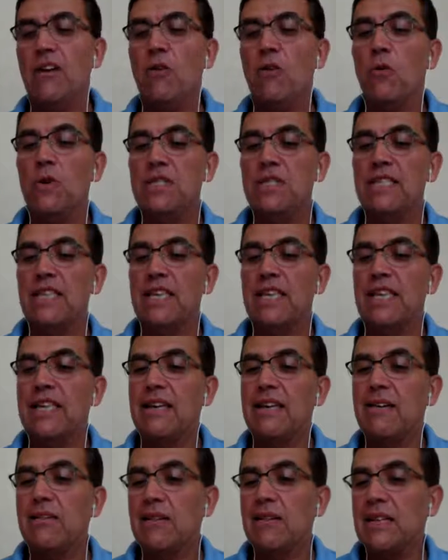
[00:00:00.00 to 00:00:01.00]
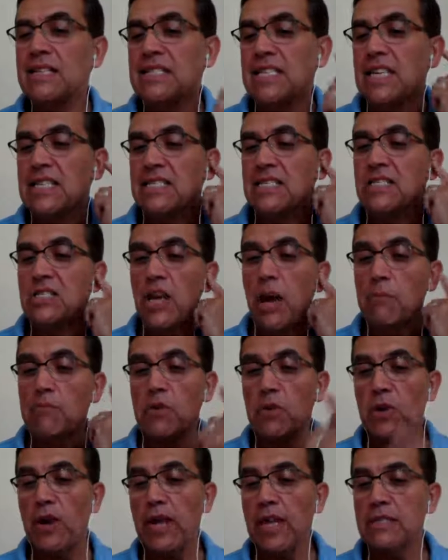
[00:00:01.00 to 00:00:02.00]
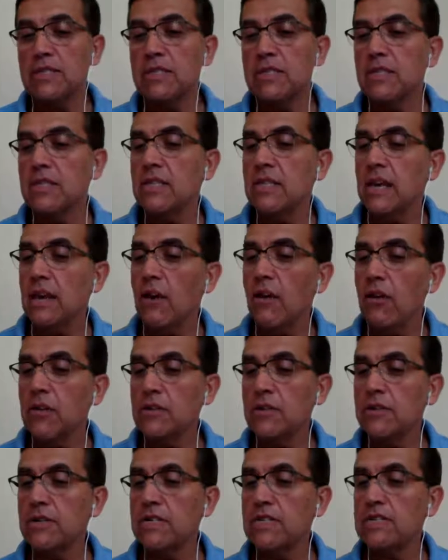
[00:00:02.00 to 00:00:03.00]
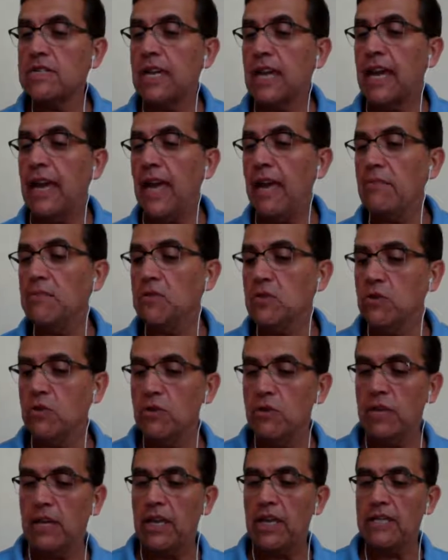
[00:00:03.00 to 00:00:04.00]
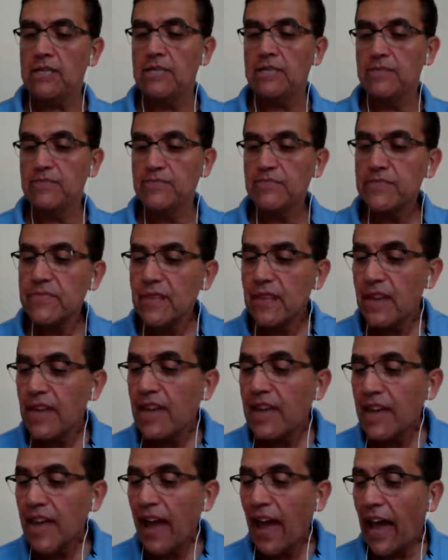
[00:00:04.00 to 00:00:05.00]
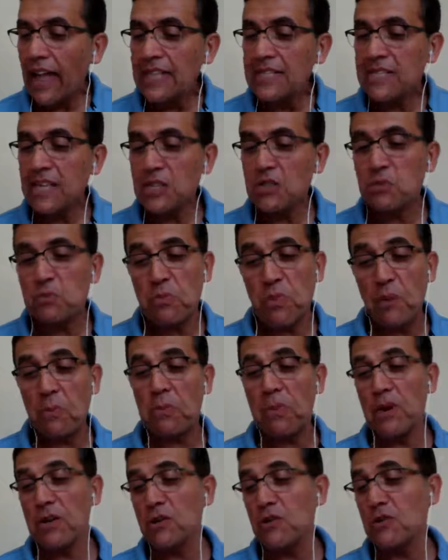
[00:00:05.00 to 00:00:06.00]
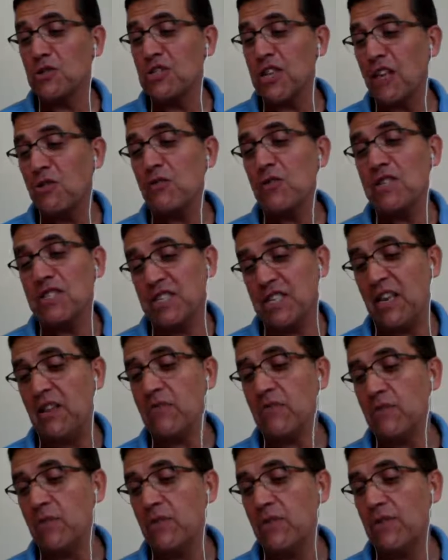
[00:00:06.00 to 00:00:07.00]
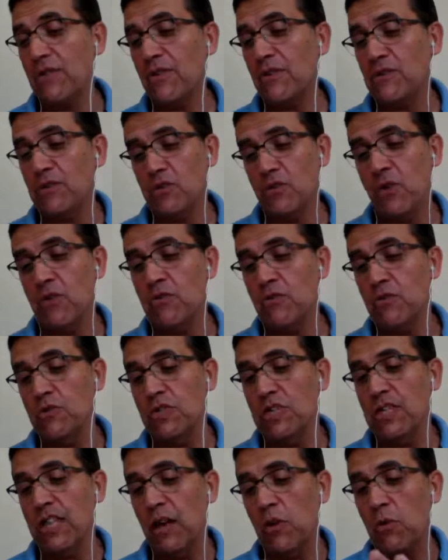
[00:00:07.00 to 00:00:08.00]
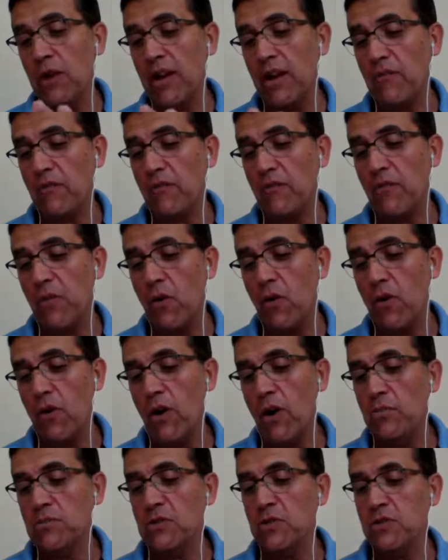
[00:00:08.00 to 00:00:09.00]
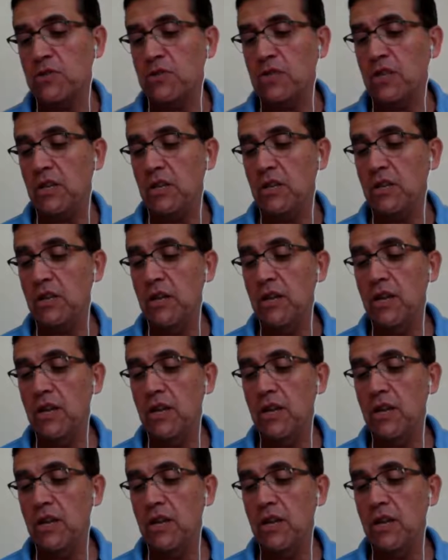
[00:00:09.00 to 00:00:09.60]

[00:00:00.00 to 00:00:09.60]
When it says chapter 8, the Honoring the Game Toolkit. And it says prepare yourself with a self-control routine. And we have 4 options here.